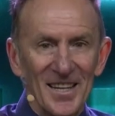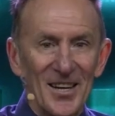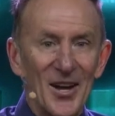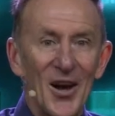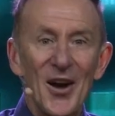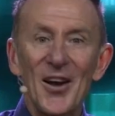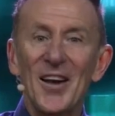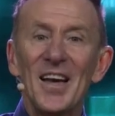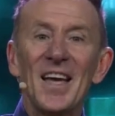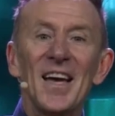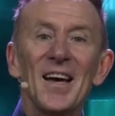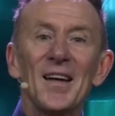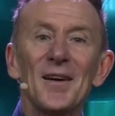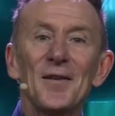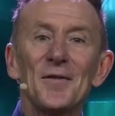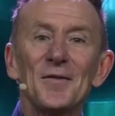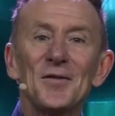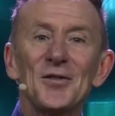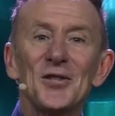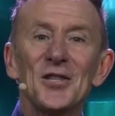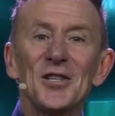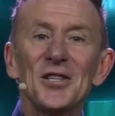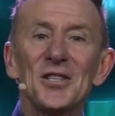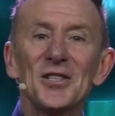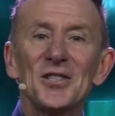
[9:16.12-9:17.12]
Going out
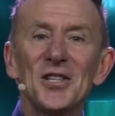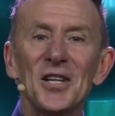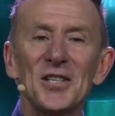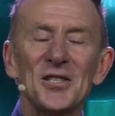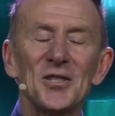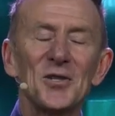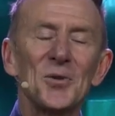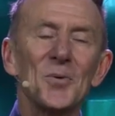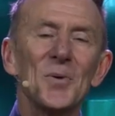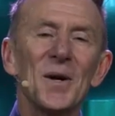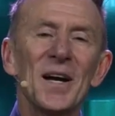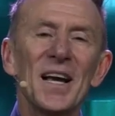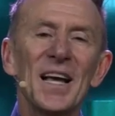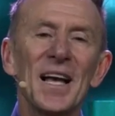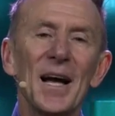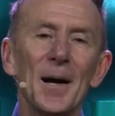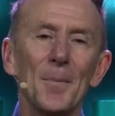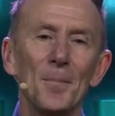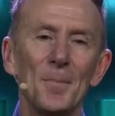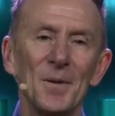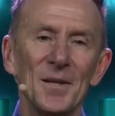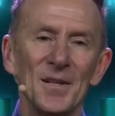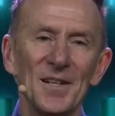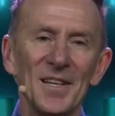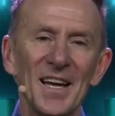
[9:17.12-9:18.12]
of church, I saw a
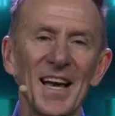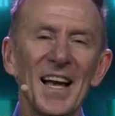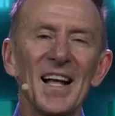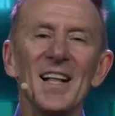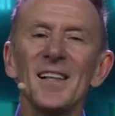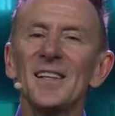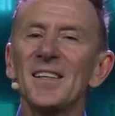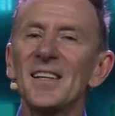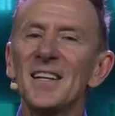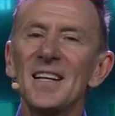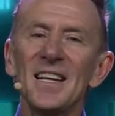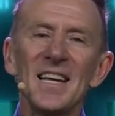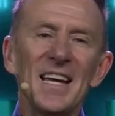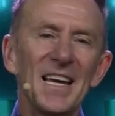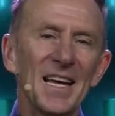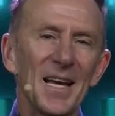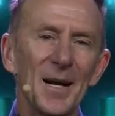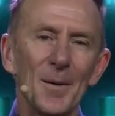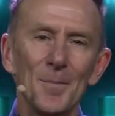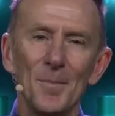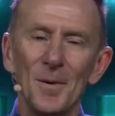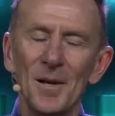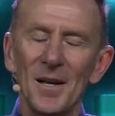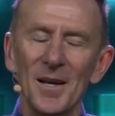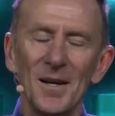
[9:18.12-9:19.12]
couple, elderly
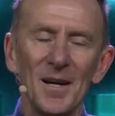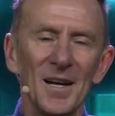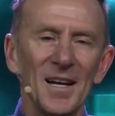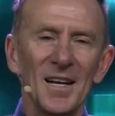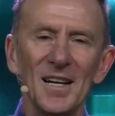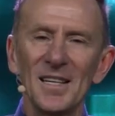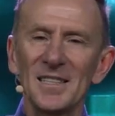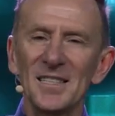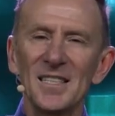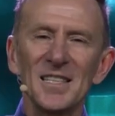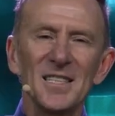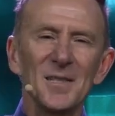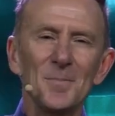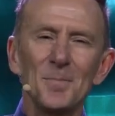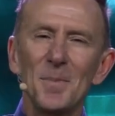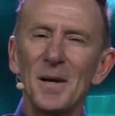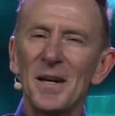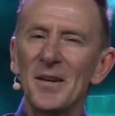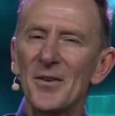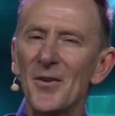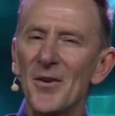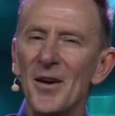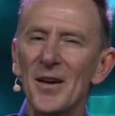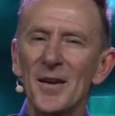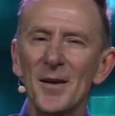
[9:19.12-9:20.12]
couple, I
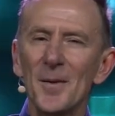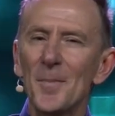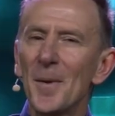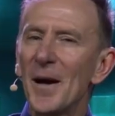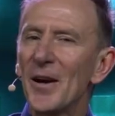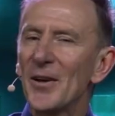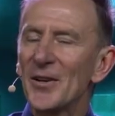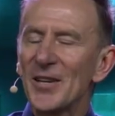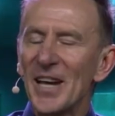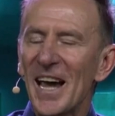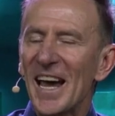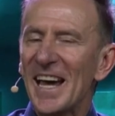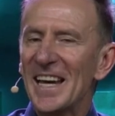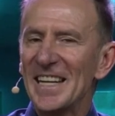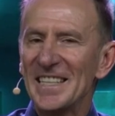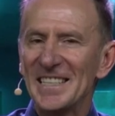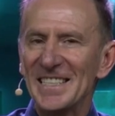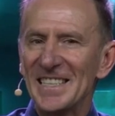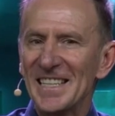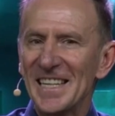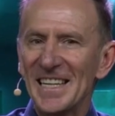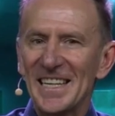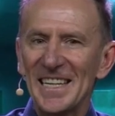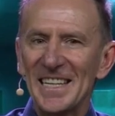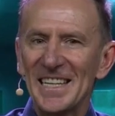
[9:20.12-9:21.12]
suspect around about
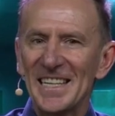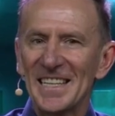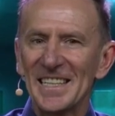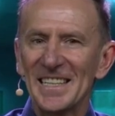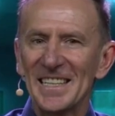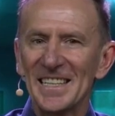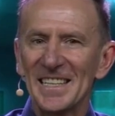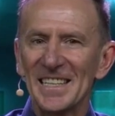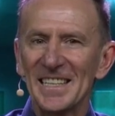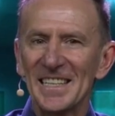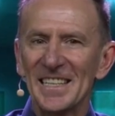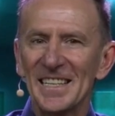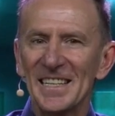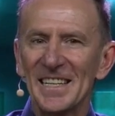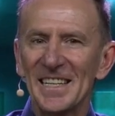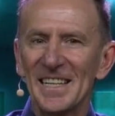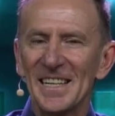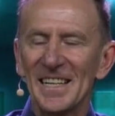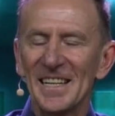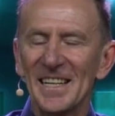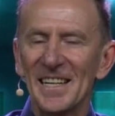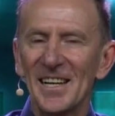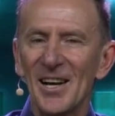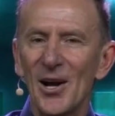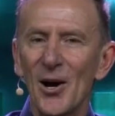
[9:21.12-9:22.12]
80,
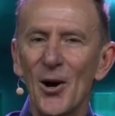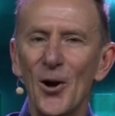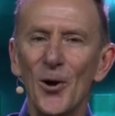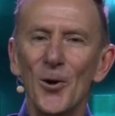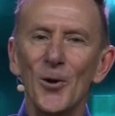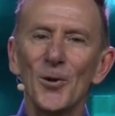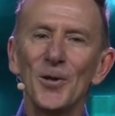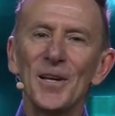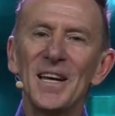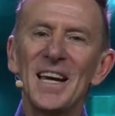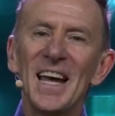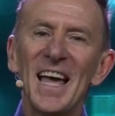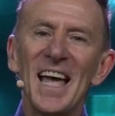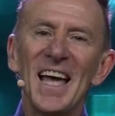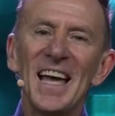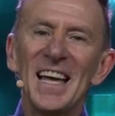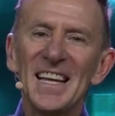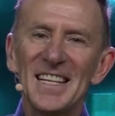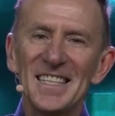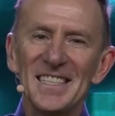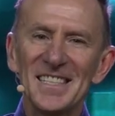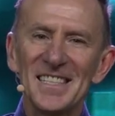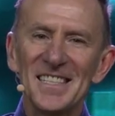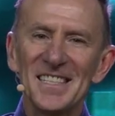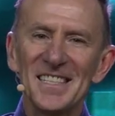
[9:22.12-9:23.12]
holding
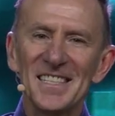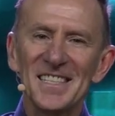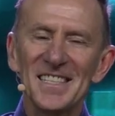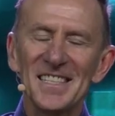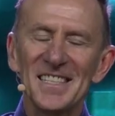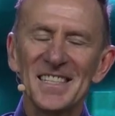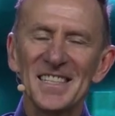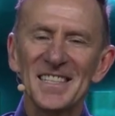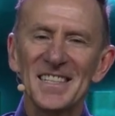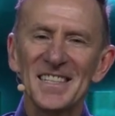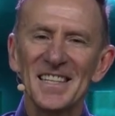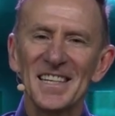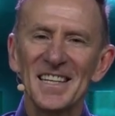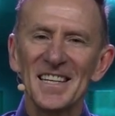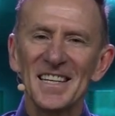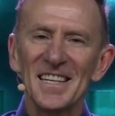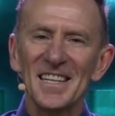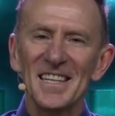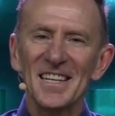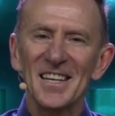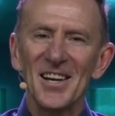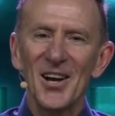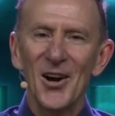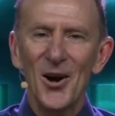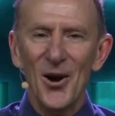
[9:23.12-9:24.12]
hands
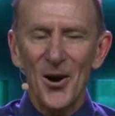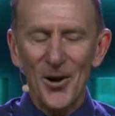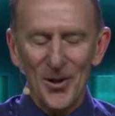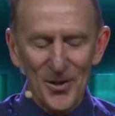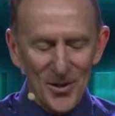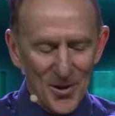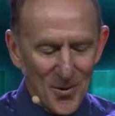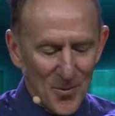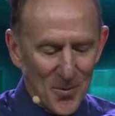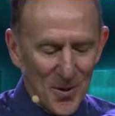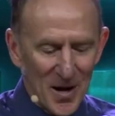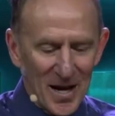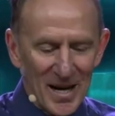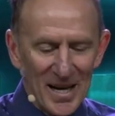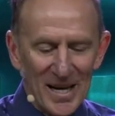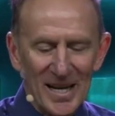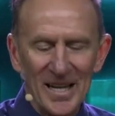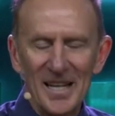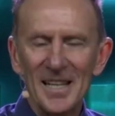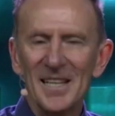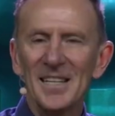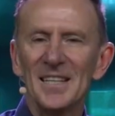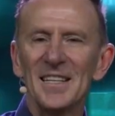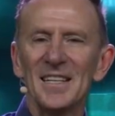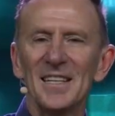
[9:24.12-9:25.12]
on their
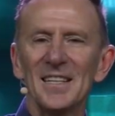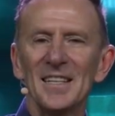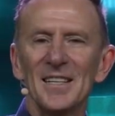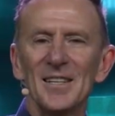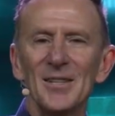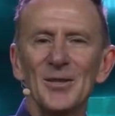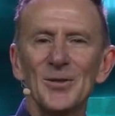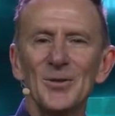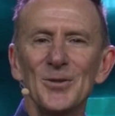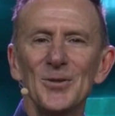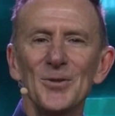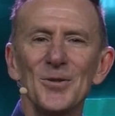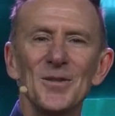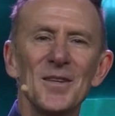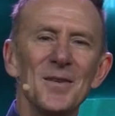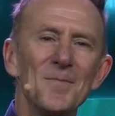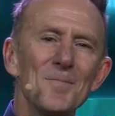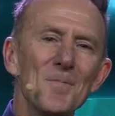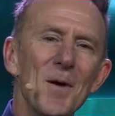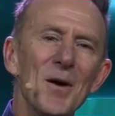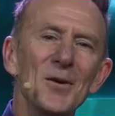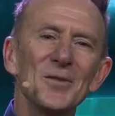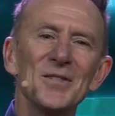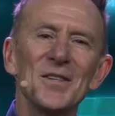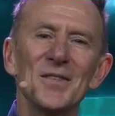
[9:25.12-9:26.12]
way to their
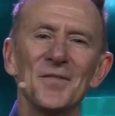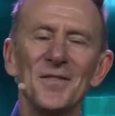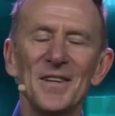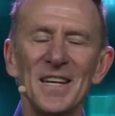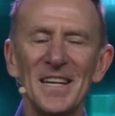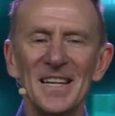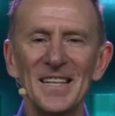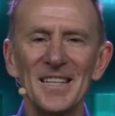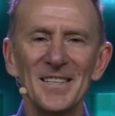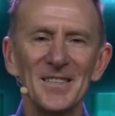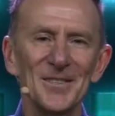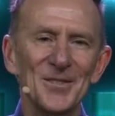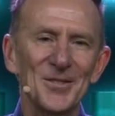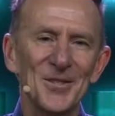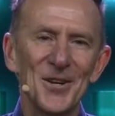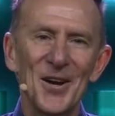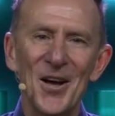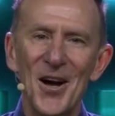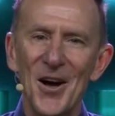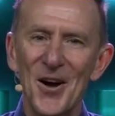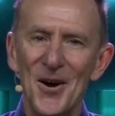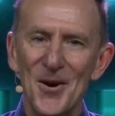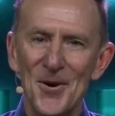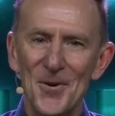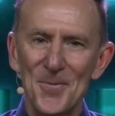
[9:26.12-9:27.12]
motor vehicle to
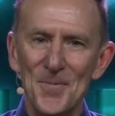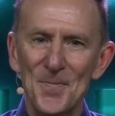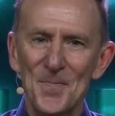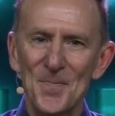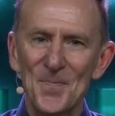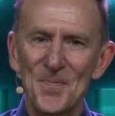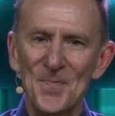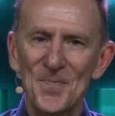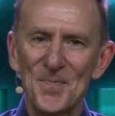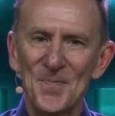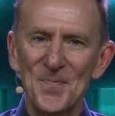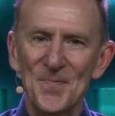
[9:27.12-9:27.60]
go home.